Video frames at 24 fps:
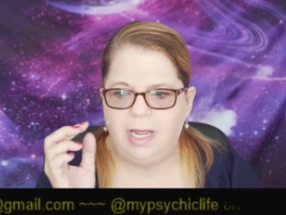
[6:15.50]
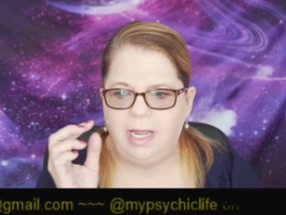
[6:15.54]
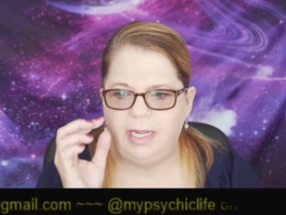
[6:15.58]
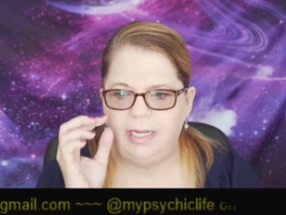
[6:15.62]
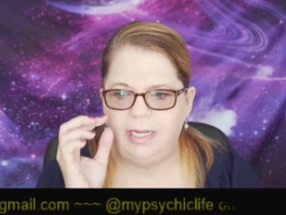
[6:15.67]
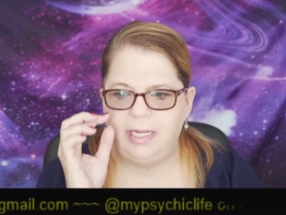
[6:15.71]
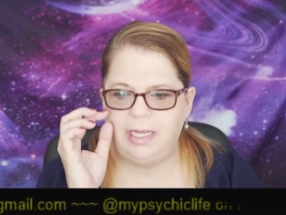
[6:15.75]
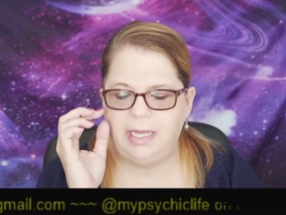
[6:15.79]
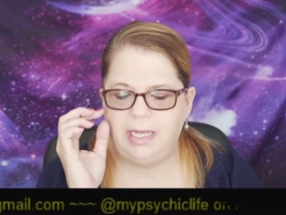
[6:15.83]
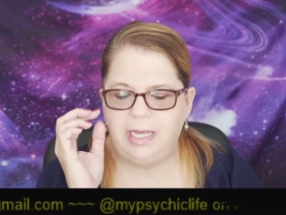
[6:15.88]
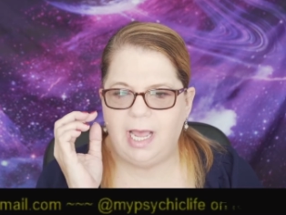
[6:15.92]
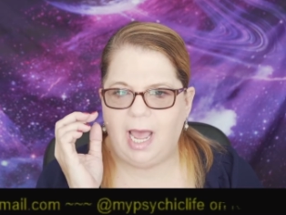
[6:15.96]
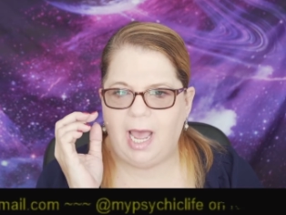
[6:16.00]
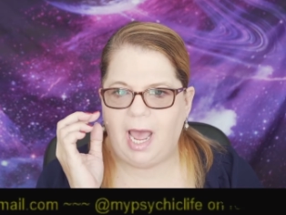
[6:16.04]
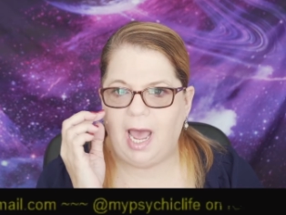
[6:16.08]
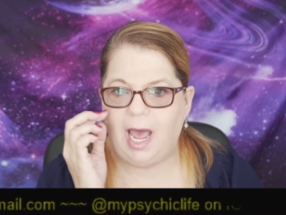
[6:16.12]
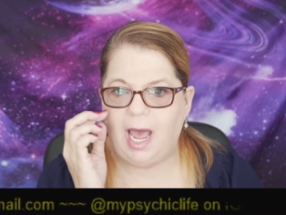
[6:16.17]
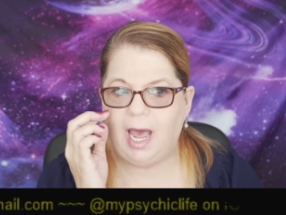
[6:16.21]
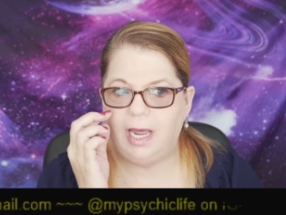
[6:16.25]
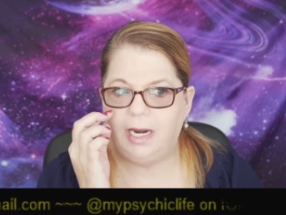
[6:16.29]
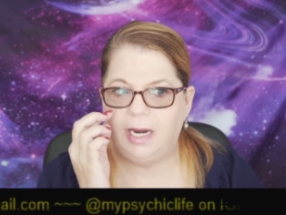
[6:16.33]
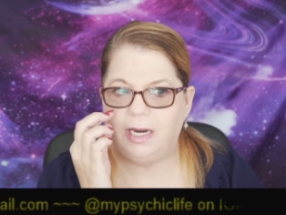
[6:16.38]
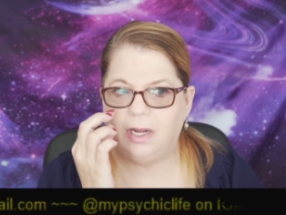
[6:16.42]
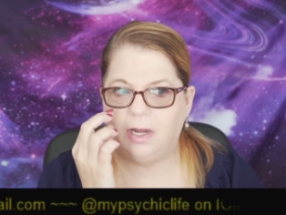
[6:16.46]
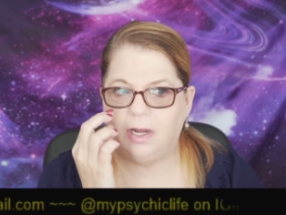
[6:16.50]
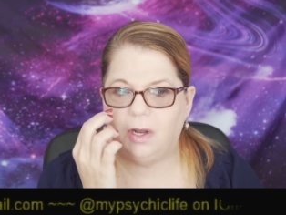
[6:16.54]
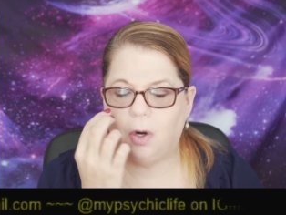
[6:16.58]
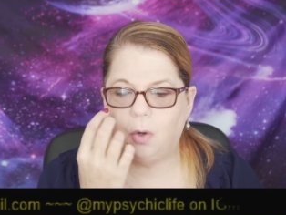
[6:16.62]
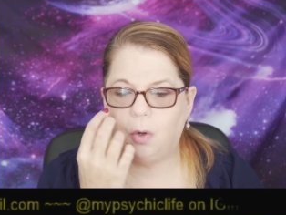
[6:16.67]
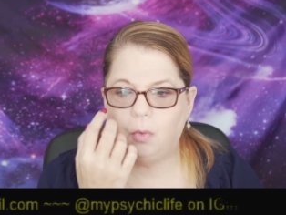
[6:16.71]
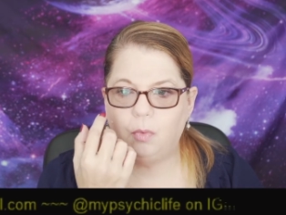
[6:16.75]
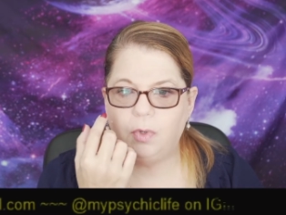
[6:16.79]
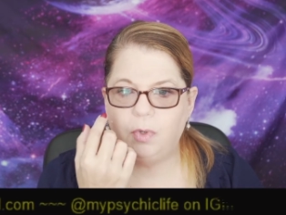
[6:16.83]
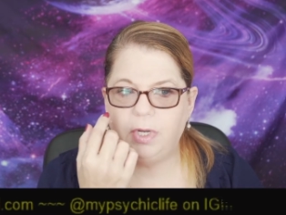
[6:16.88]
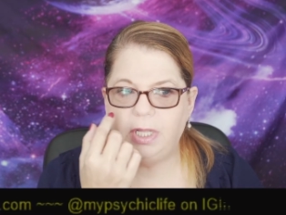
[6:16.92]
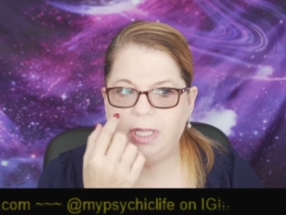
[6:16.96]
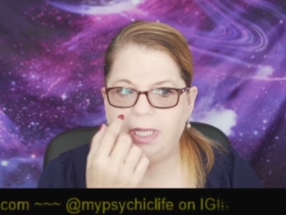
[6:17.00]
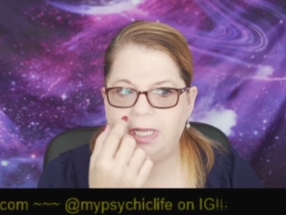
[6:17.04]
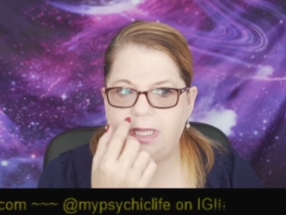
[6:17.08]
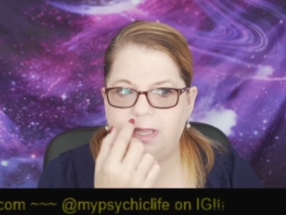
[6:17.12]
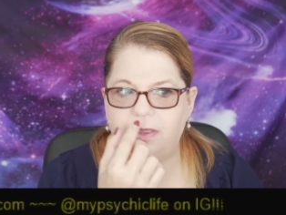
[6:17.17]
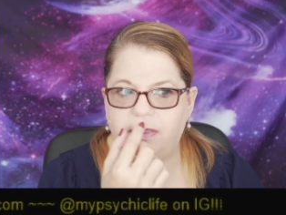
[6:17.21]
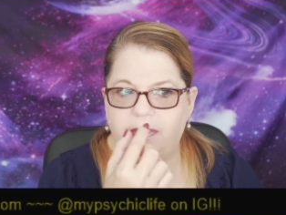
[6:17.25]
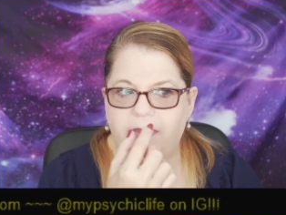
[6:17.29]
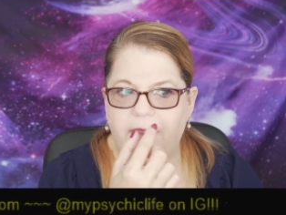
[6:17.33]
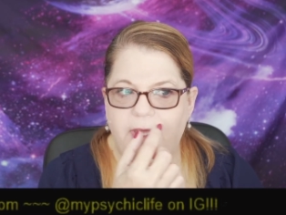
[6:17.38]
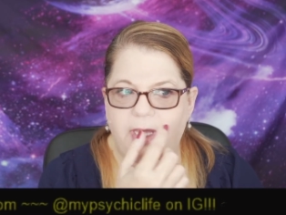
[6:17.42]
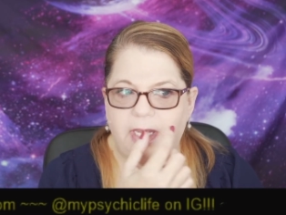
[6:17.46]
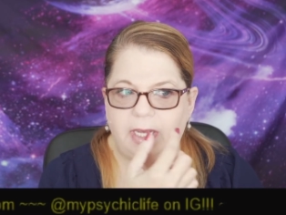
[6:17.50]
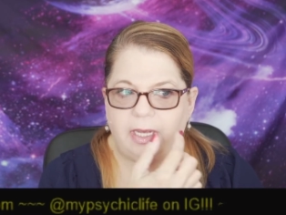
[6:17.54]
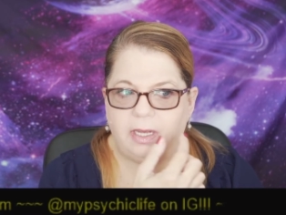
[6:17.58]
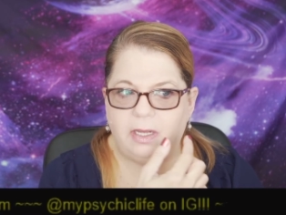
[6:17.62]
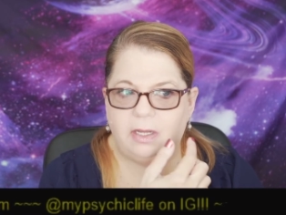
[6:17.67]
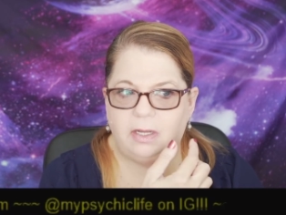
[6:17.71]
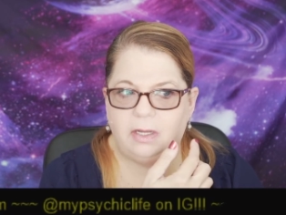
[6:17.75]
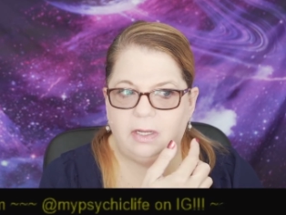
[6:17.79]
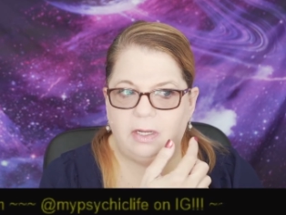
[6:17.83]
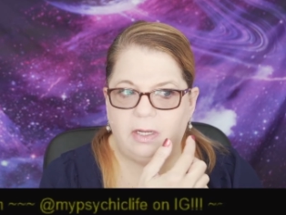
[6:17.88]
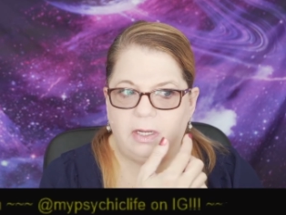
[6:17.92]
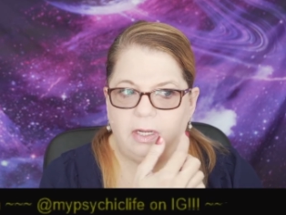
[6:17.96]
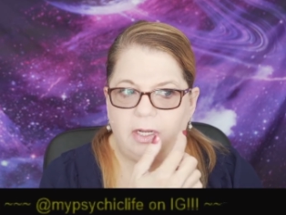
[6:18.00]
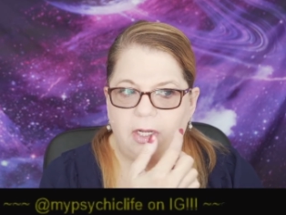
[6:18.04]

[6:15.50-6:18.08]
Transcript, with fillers: he had a really thick,